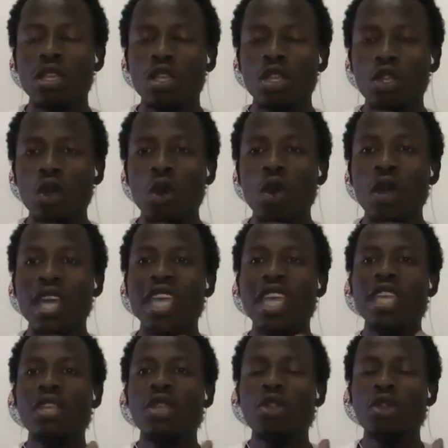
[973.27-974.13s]
So
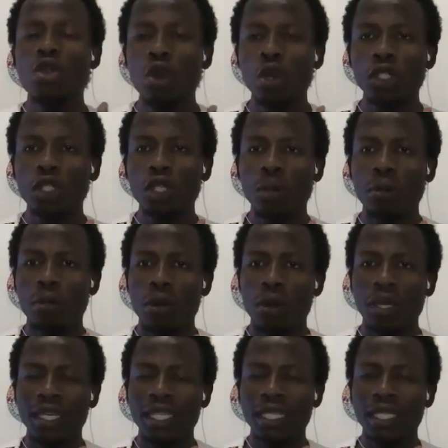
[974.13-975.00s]
he used the
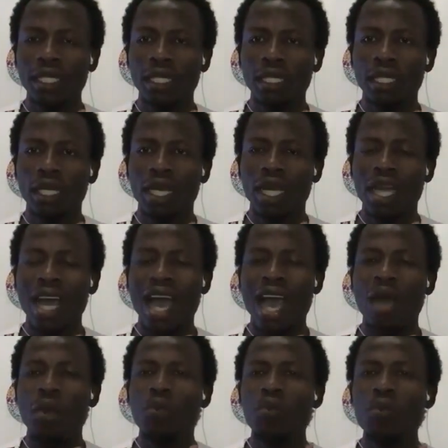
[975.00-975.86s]
money
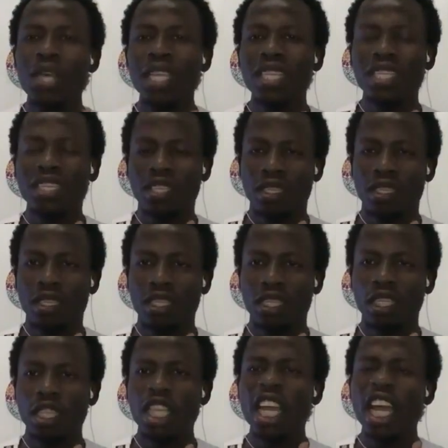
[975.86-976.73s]
with
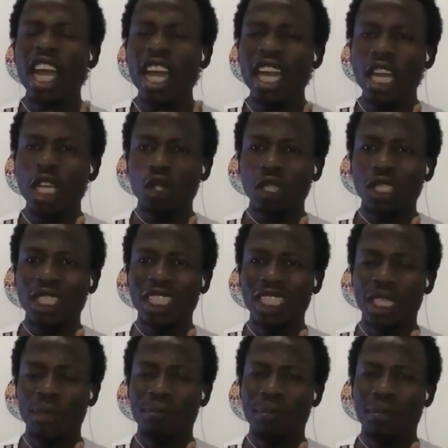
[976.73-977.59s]
the
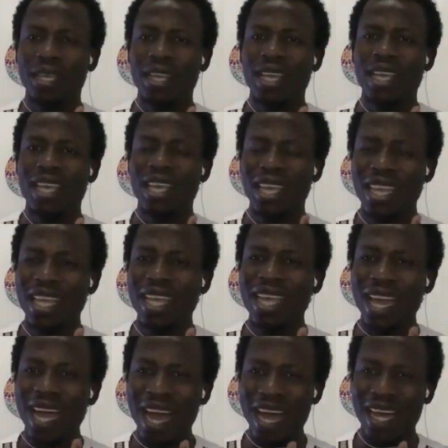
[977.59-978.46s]
relationship
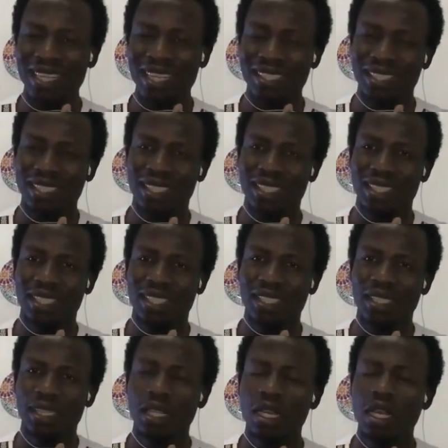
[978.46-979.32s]
he has
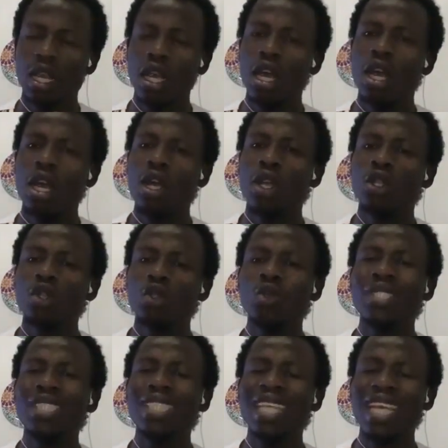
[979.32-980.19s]

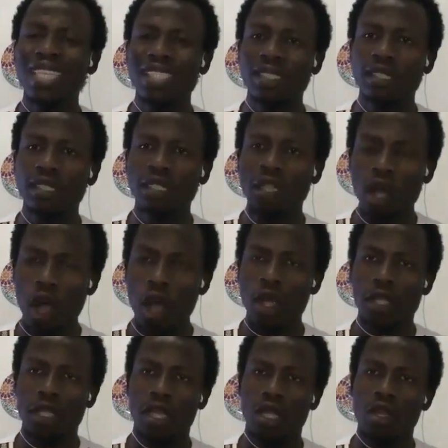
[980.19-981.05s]
to
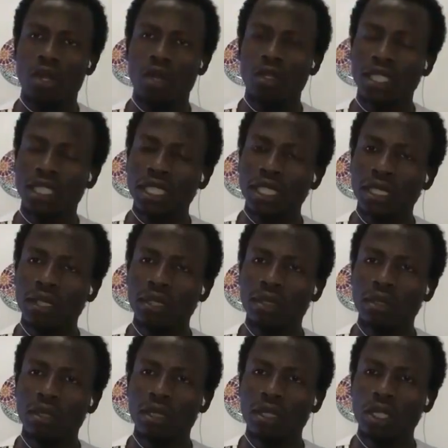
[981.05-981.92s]
destroy the country,
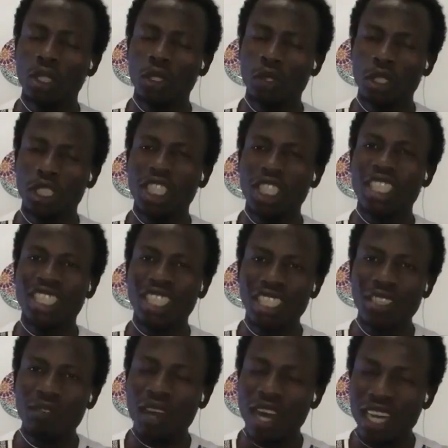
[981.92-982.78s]
which is
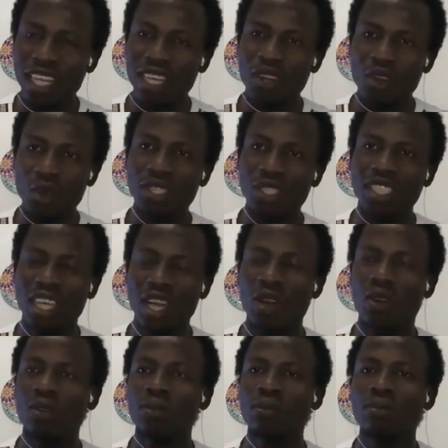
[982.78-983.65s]
Ivory Coast
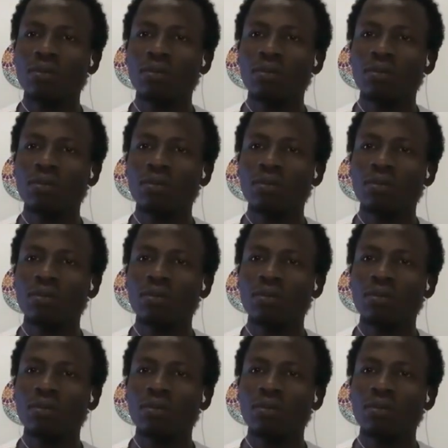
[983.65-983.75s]
now.